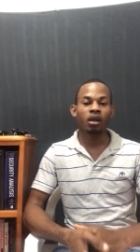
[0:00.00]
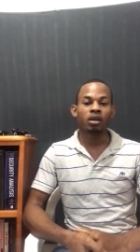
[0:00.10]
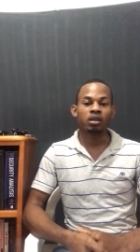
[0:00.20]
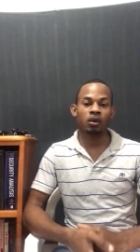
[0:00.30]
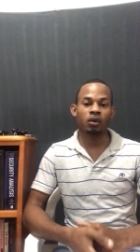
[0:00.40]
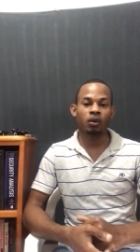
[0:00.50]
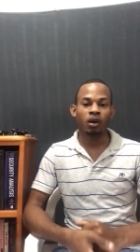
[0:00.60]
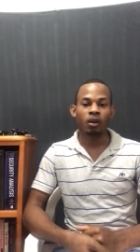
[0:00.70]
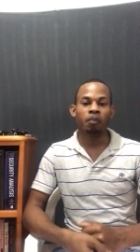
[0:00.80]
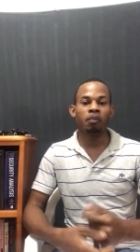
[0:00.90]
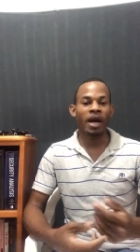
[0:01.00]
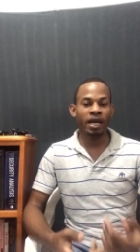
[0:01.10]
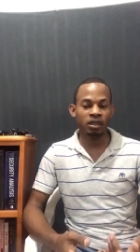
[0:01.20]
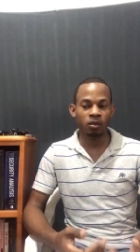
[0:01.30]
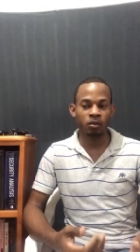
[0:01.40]
So my
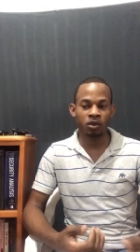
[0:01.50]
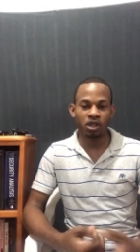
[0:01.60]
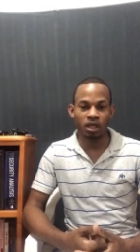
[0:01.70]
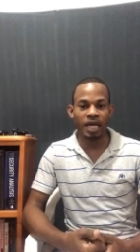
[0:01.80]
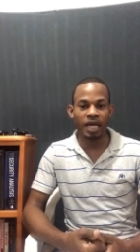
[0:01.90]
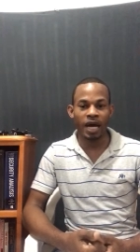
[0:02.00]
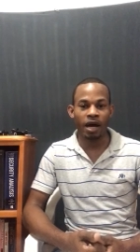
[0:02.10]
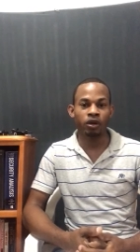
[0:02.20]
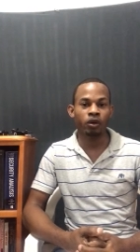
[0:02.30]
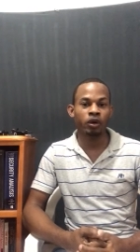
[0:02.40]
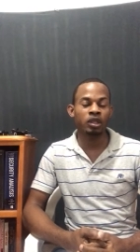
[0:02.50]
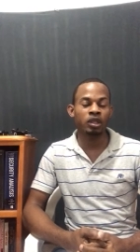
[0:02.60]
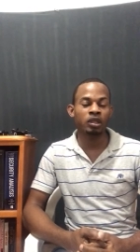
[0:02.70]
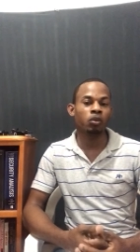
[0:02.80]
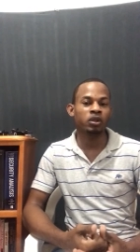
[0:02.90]
assumption is that
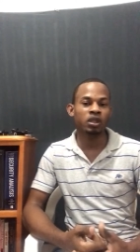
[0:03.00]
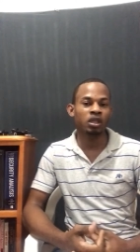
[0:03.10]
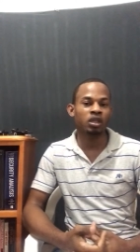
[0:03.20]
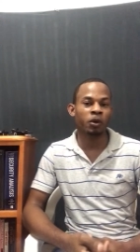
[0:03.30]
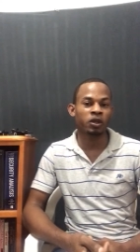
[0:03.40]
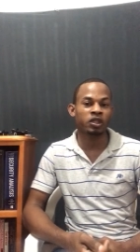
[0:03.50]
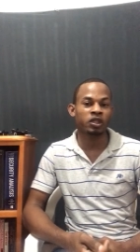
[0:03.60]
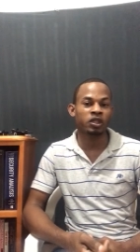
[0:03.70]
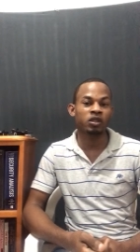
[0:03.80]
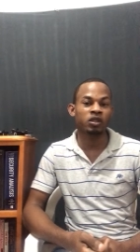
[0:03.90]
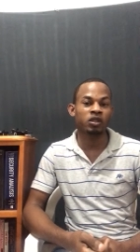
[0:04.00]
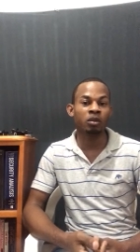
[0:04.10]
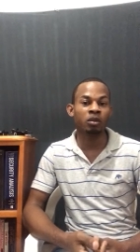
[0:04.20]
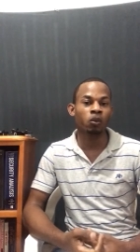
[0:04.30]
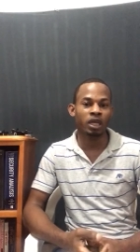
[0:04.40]
most of these persons will be
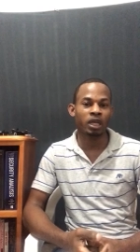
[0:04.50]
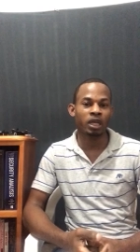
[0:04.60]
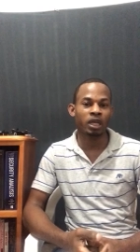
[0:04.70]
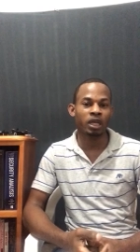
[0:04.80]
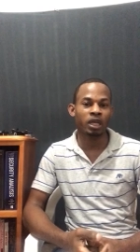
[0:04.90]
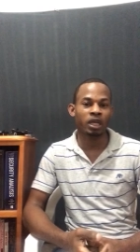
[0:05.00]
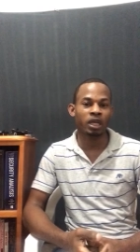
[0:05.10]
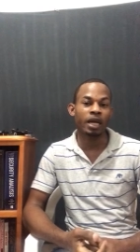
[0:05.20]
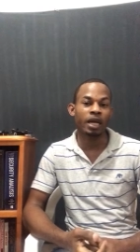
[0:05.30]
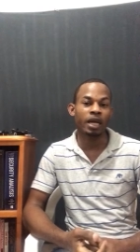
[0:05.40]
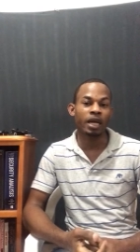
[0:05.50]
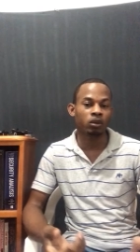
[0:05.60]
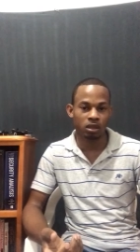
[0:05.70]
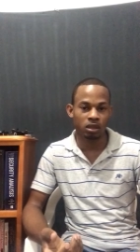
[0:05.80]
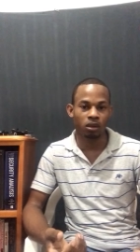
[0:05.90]
working in and around
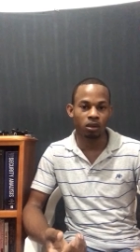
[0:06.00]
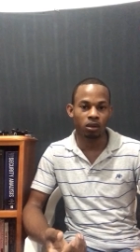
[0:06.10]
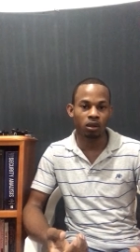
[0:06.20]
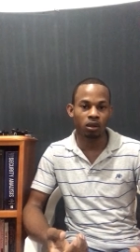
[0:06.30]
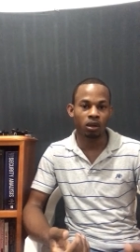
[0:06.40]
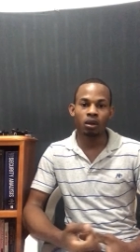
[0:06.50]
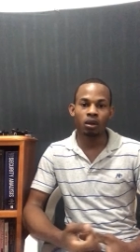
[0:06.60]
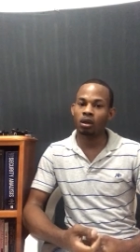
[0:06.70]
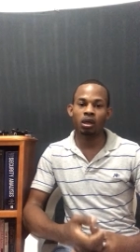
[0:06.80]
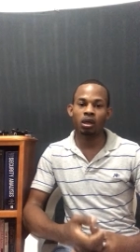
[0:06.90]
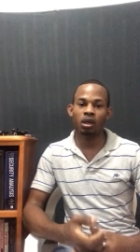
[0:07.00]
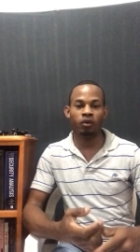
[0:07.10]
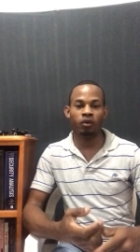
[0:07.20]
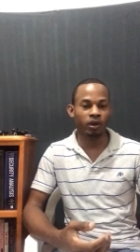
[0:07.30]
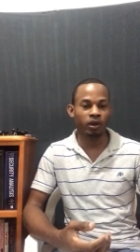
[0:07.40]
Kingston.
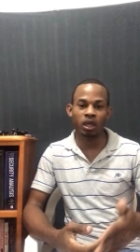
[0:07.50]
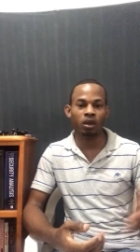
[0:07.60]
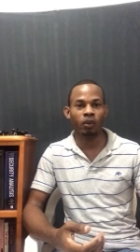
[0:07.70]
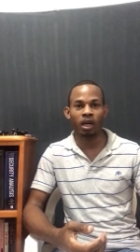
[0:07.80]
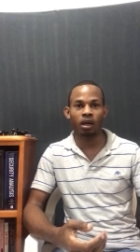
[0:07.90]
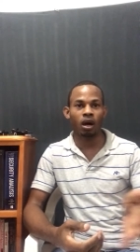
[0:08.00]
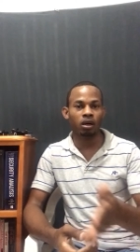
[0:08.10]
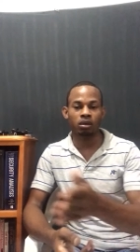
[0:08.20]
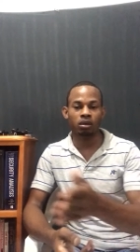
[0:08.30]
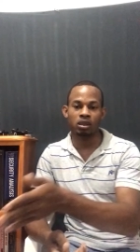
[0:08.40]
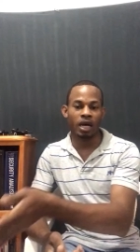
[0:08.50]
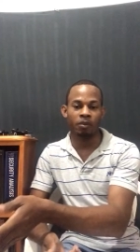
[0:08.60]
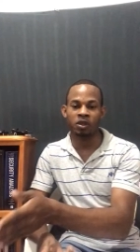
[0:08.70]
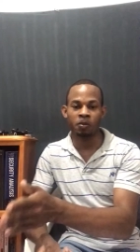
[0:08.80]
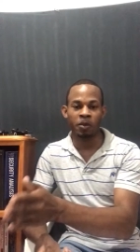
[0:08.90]
If you're looking well along
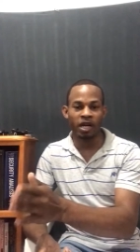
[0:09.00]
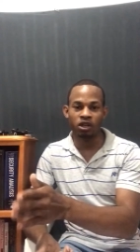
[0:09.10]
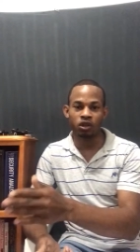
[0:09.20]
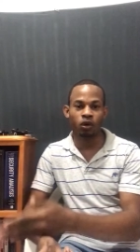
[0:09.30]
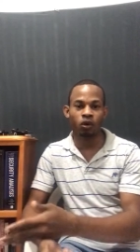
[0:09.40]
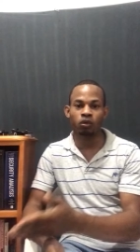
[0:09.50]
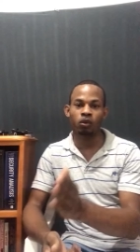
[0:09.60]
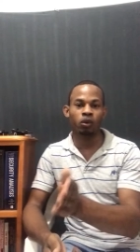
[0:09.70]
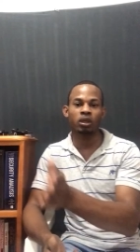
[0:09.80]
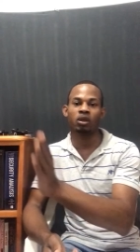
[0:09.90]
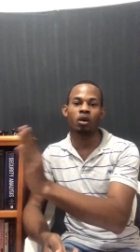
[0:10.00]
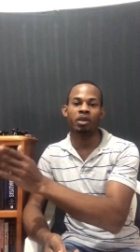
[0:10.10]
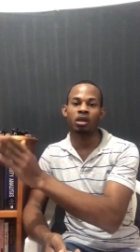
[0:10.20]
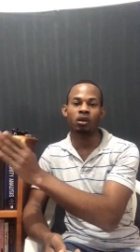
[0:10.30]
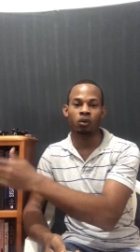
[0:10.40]
Spanish Town Road,
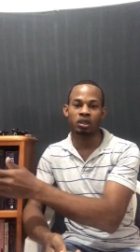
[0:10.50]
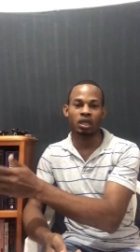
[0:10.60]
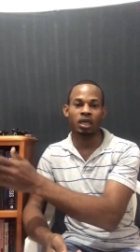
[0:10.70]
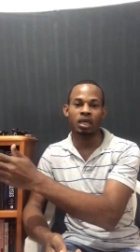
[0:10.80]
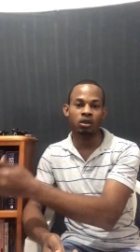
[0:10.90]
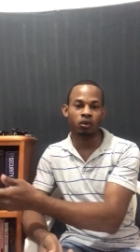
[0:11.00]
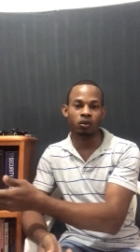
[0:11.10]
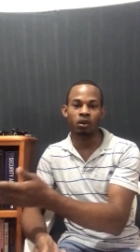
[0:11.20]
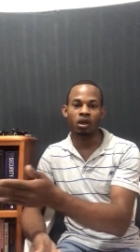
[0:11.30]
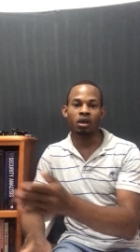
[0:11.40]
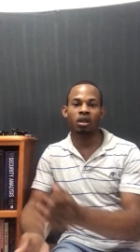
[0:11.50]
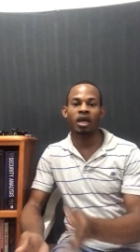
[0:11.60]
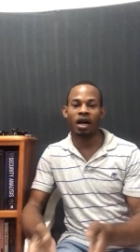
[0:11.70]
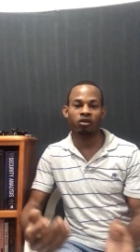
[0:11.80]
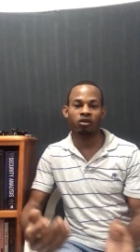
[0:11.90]
coming closer into the
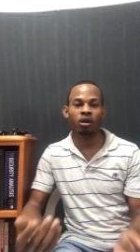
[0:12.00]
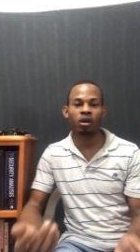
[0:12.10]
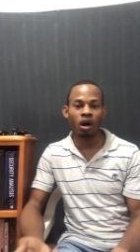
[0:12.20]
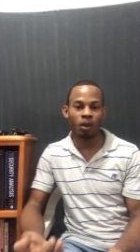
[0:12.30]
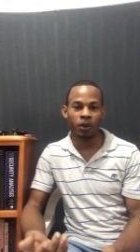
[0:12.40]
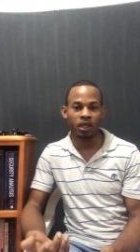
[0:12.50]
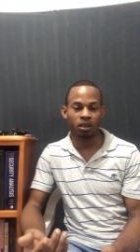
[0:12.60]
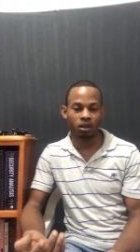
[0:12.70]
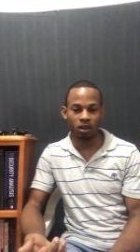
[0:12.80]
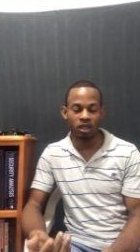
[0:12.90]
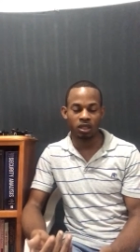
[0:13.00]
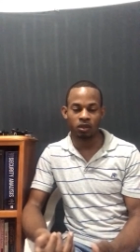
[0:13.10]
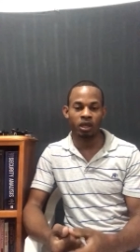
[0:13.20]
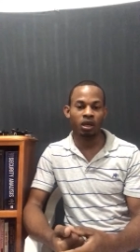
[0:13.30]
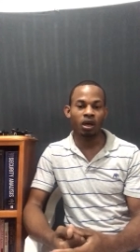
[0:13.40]
actual corporate district,